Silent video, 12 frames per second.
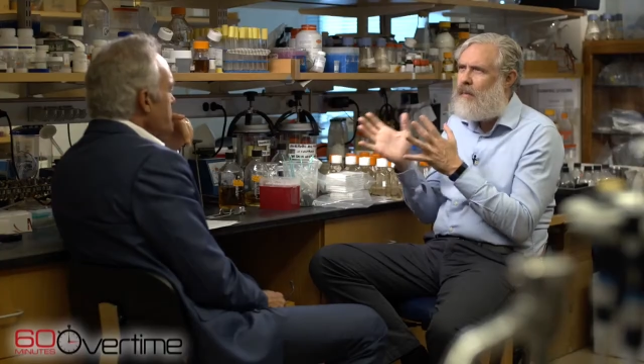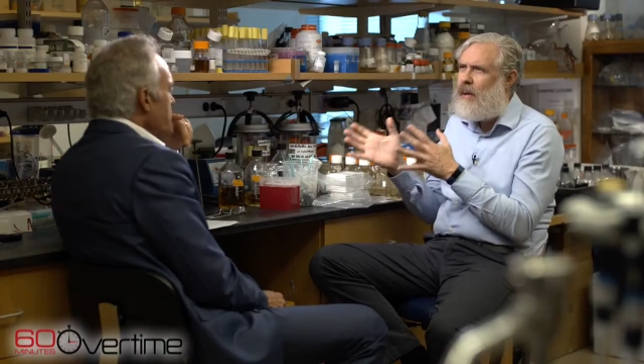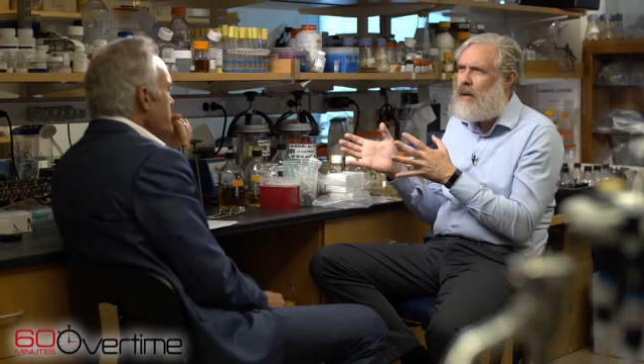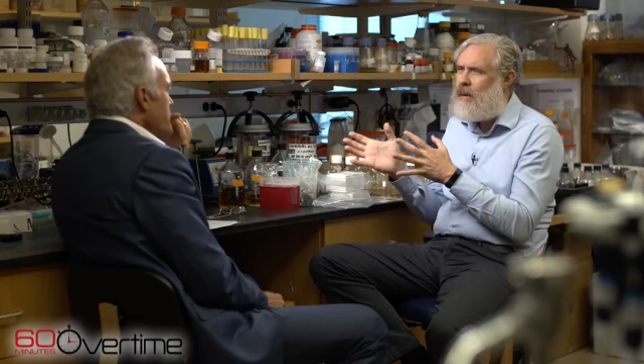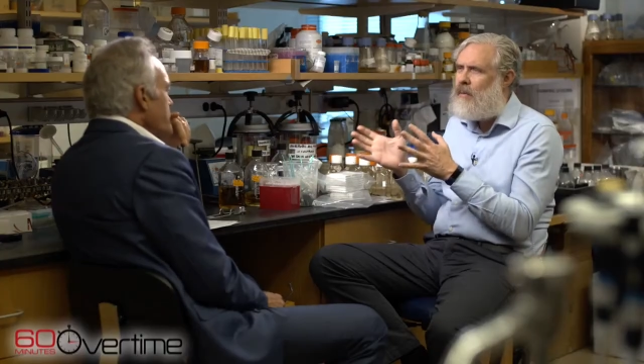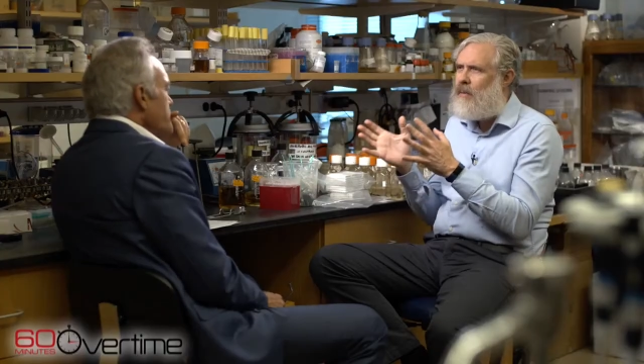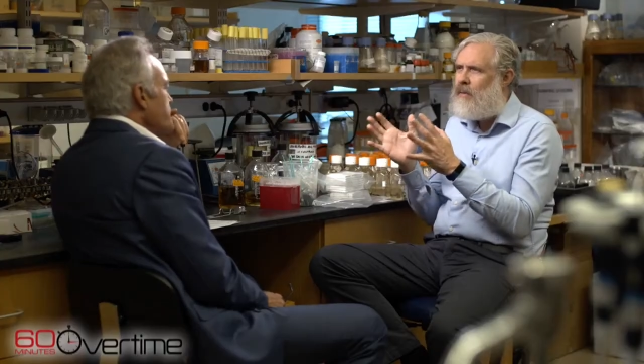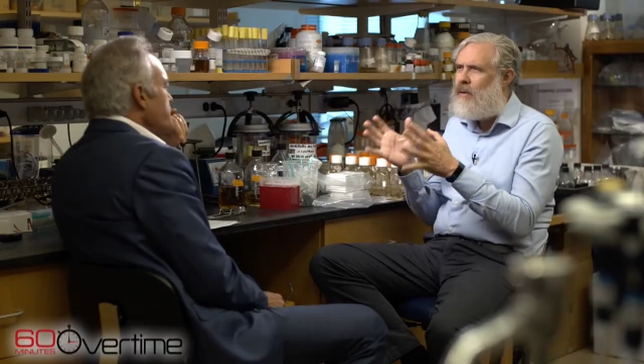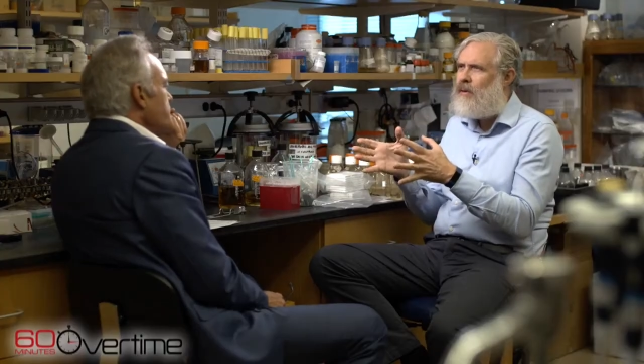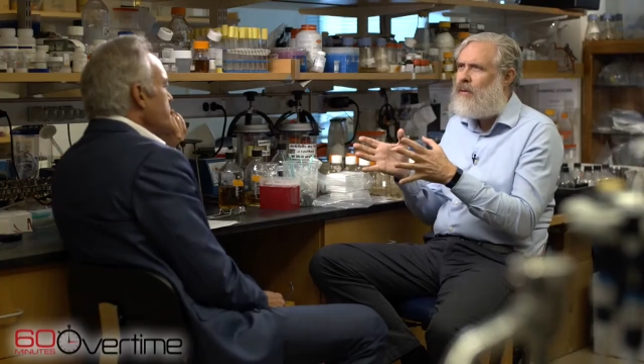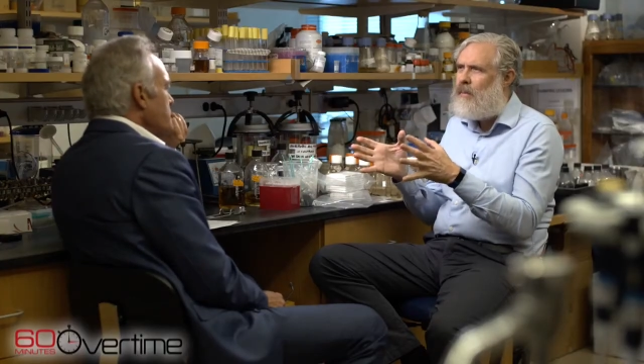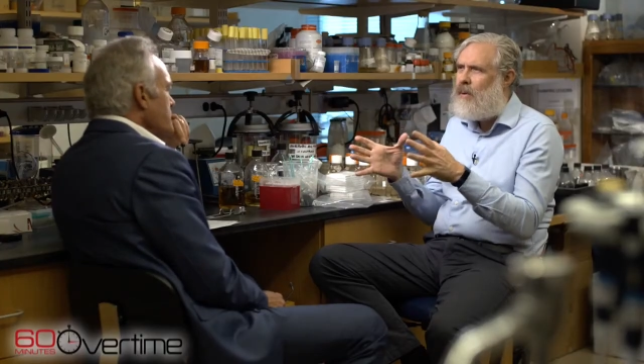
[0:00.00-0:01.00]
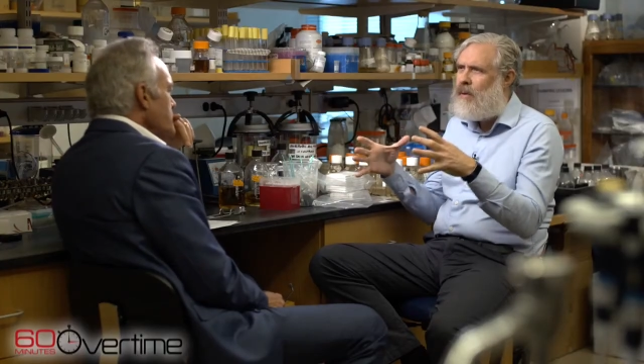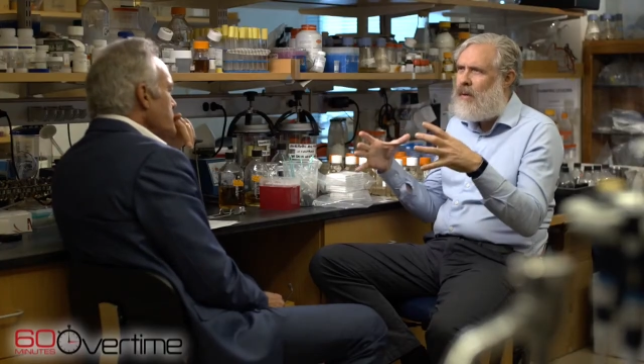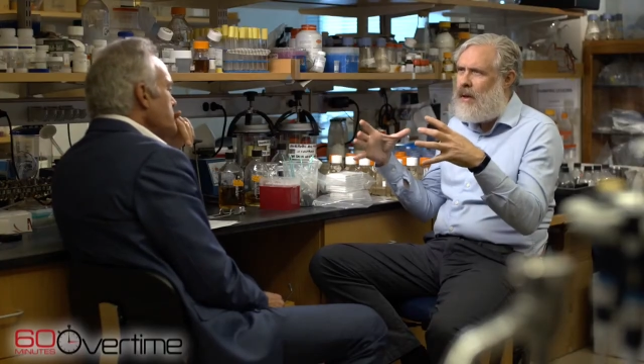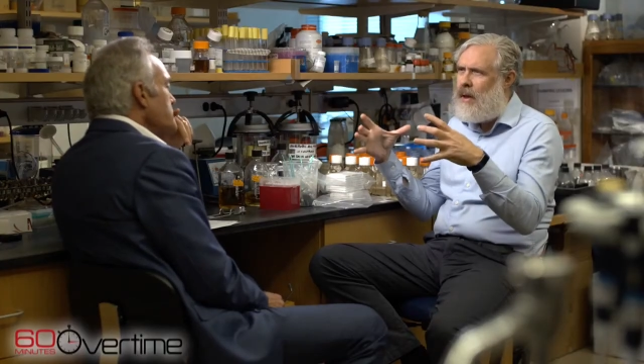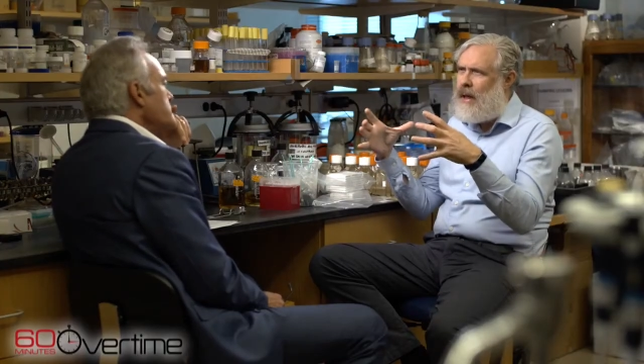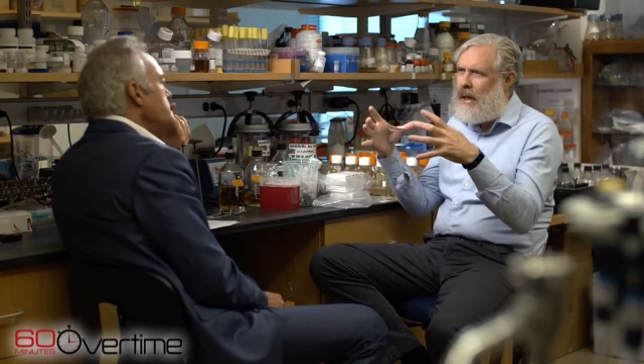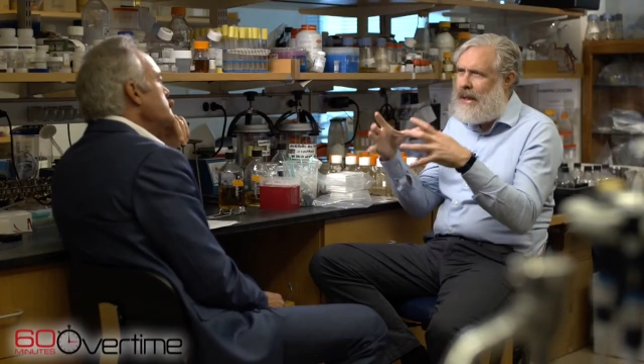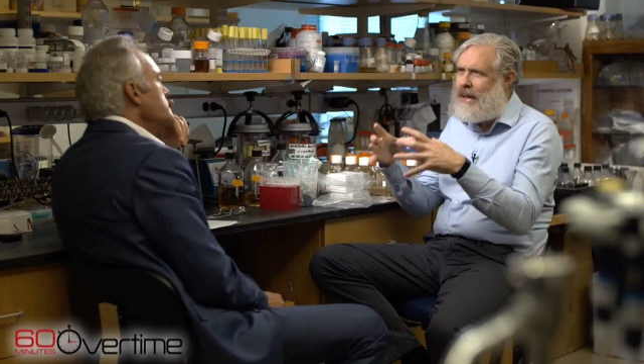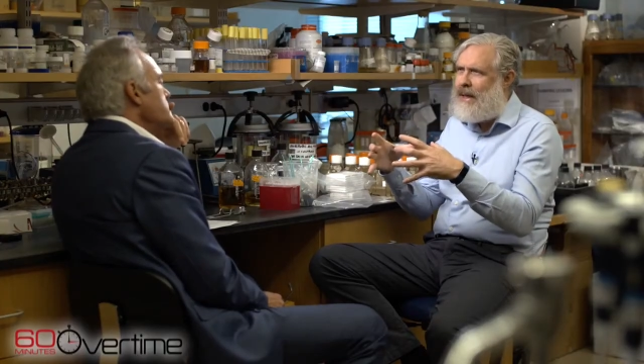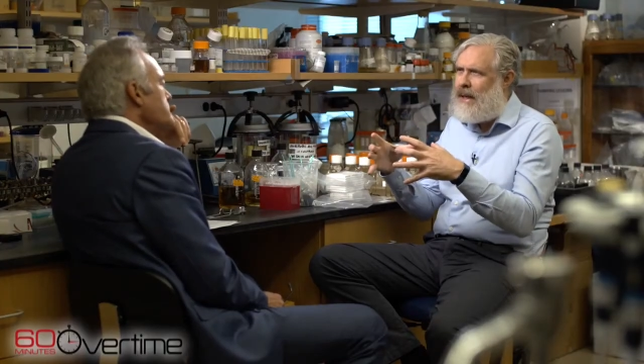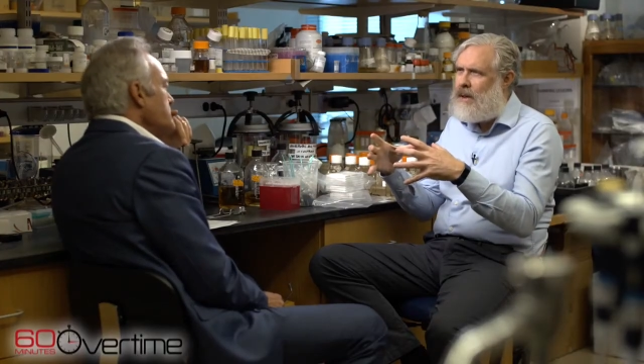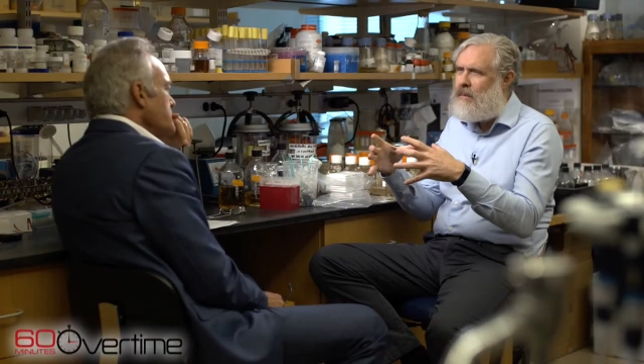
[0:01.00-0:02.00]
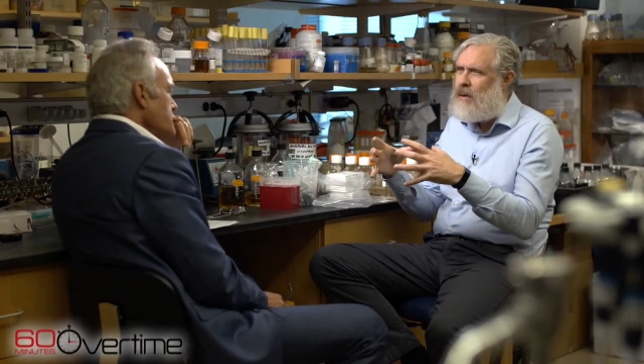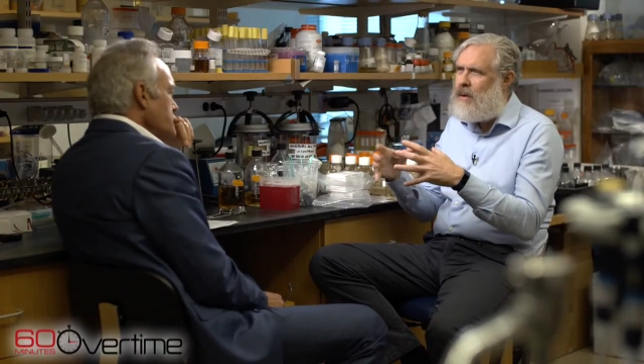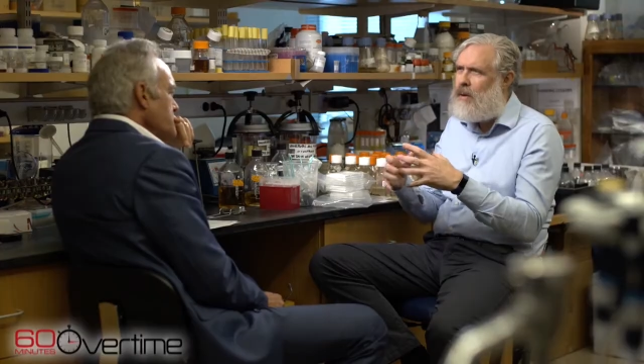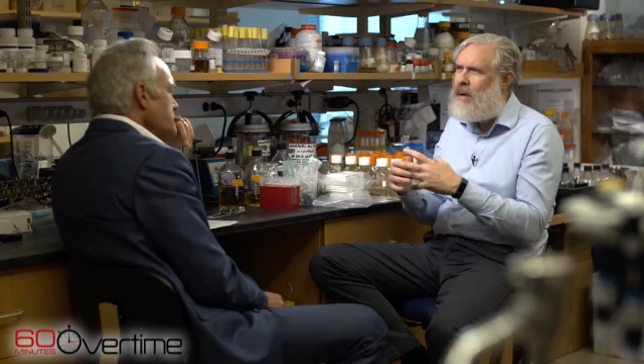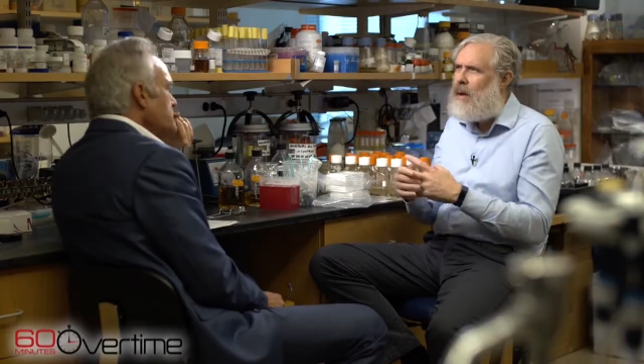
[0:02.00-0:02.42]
make them reversible, containable.